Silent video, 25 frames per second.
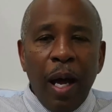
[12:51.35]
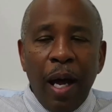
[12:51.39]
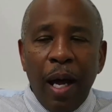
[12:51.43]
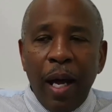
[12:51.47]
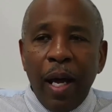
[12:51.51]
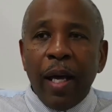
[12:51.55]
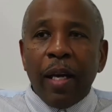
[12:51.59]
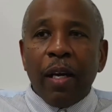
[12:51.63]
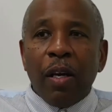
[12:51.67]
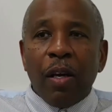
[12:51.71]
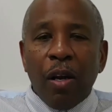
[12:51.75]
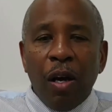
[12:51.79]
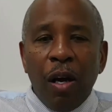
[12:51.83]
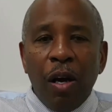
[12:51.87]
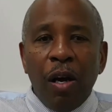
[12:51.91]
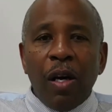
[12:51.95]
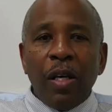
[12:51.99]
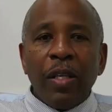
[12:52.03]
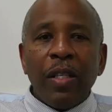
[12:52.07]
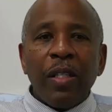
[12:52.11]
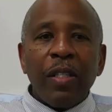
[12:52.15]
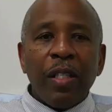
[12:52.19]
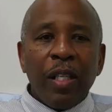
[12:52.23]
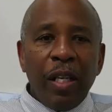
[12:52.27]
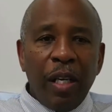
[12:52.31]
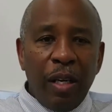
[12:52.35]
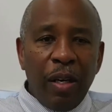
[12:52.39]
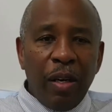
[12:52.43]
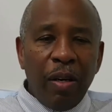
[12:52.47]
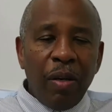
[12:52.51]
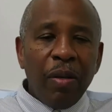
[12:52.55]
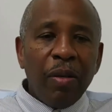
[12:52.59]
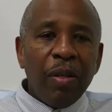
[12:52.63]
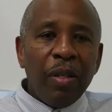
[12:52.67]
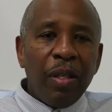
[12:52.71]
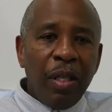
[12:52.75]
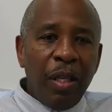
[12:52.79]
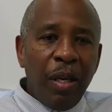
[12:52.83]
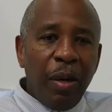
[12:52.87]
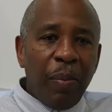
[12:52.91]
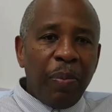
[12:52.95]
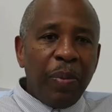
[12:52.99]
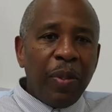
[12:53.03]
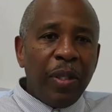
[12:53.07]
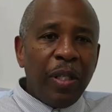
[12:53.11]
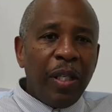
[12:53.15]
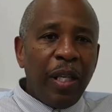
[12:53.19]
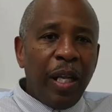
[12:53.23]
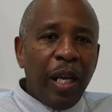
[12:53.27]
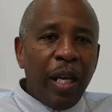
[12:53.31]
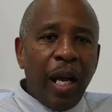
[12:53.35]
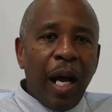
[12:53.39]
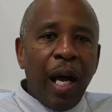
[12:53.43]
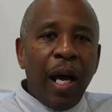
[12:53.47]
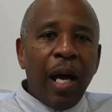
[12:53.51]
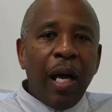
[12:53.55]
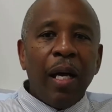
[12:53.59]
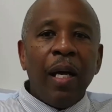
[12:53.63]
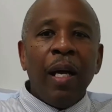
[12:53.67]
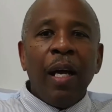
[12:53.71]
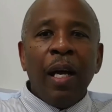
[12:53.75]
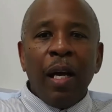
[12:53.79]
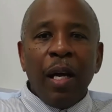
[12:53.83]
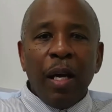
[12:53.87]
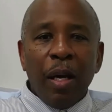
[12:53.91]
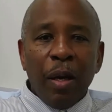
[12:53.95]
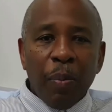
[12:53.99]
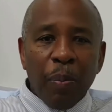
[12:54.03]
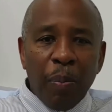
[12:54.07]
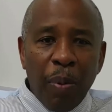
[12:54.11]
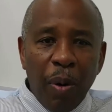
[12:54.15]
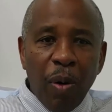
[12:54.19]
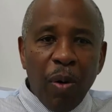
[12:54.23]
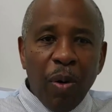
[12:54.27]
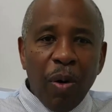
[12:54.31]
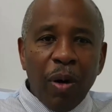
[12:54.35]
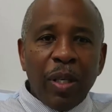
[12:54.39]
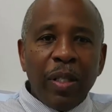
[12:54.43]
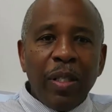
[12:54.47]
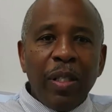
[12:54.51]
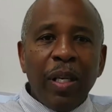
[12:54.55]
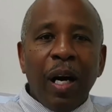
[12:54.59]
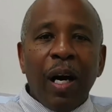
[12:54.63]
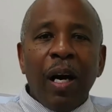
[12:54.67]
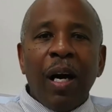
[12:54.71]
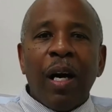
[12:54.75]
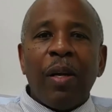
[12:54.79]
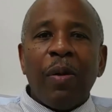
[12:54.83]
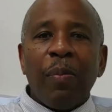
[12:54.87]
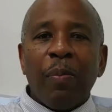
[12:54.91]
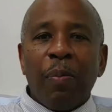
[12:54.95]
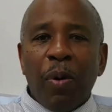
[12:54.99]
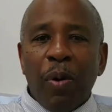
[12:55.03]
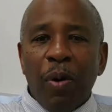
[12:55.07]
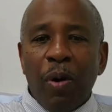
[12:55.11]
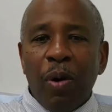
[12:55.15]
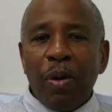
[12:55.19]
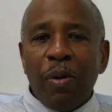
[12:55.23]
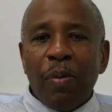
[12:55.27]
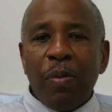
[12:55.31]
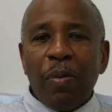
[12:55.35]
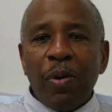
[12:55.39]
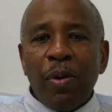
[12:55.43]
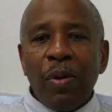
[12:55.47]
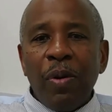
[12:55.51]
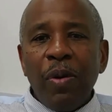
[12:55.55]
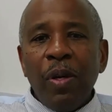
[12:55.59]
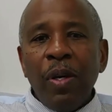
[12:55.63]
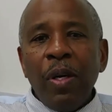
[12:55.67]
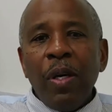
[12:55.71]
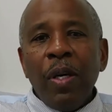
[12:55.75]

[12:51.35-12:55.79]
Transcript: I had a lawn care company that I employed the unemployable